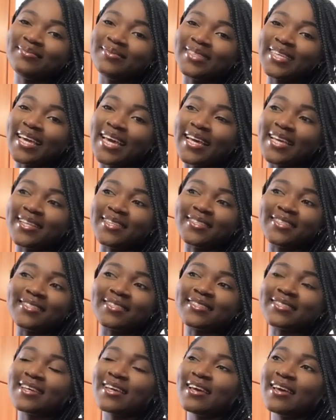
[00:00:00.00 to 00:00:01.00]
yeah and this
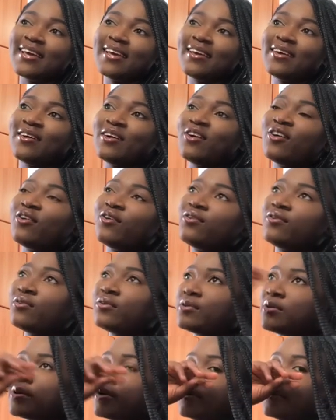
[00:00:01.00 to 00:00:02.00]
whole
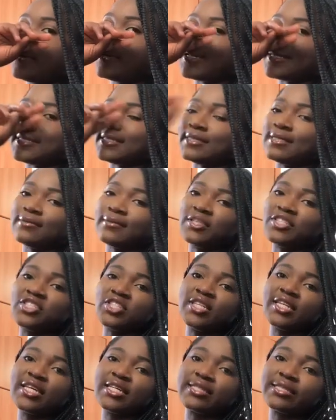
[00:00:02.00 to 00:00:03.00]
corona situation
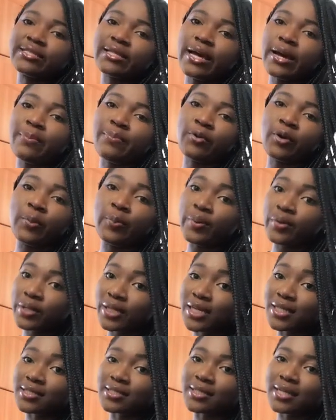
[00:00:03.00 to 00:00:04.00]
is up upon
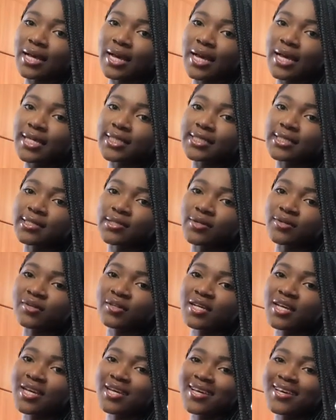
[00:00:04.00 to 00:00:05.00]
us guys so
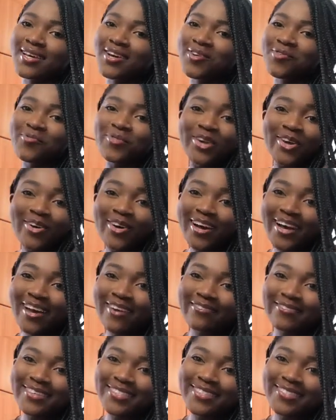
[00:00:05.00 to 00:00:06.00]
we all
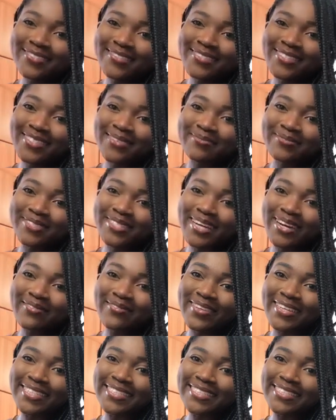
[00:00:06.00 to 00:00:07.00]
can't wait to do some
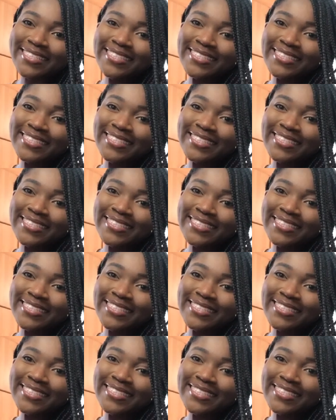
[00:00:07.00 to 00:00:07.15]
traveling